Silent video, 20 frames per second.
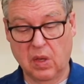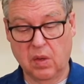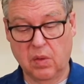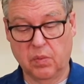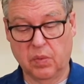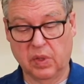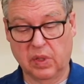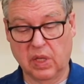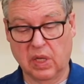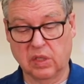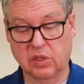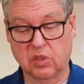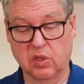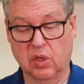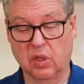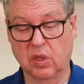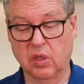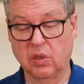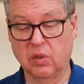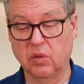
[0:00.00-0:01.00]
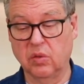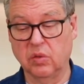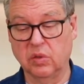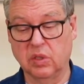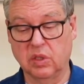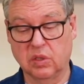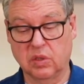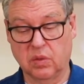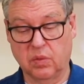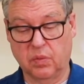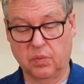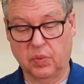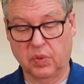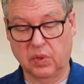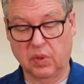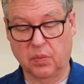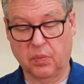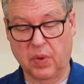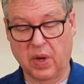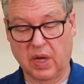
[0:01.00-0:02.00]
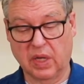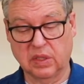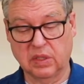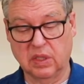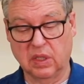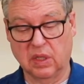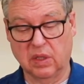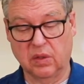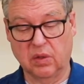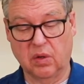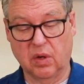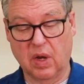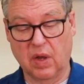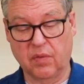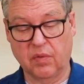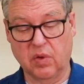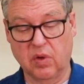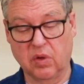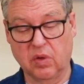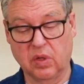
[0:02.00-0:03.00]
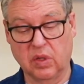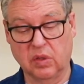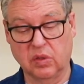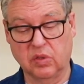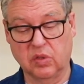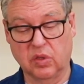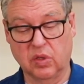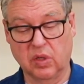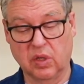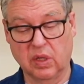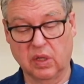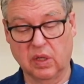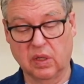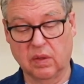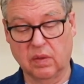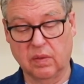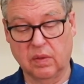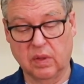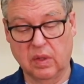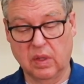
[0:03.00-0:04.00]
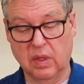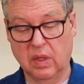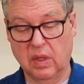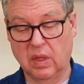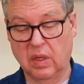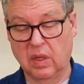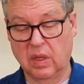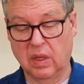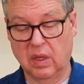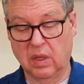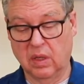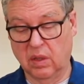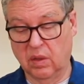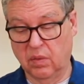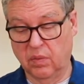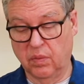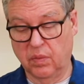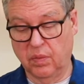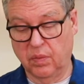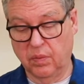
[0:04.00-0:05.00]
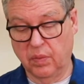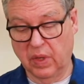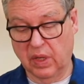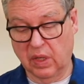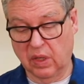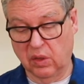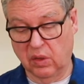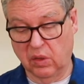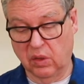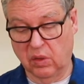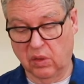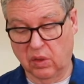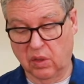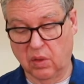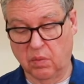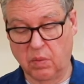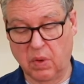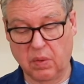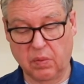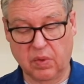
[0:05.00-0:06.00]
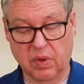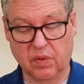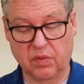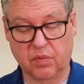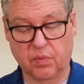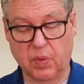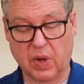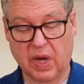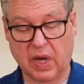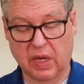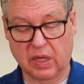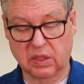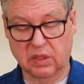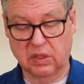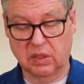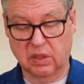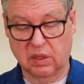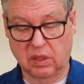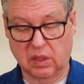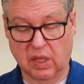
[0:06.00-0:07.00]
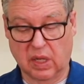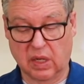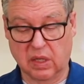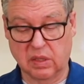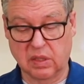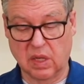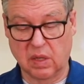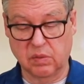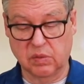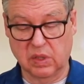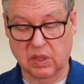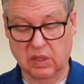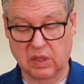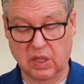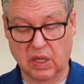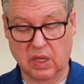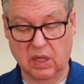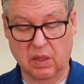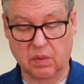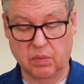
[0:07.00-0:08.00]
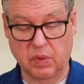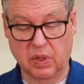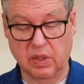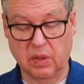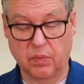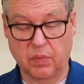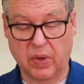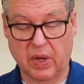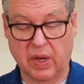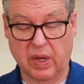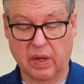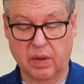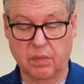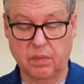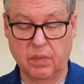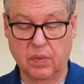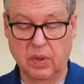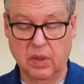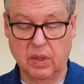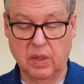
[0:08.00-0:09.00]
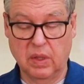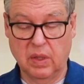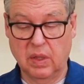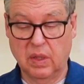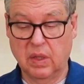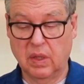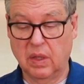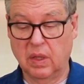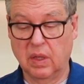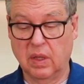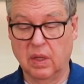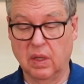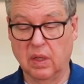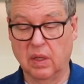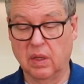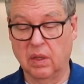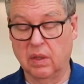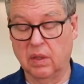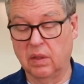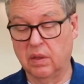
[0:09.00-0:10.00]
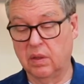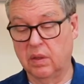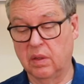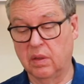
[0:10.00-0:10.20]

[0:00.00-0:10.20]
But that's all you do. Just put the epoxy on there after you're done turning it, and make a little commemorative box. A lot of times I date them on the bottom and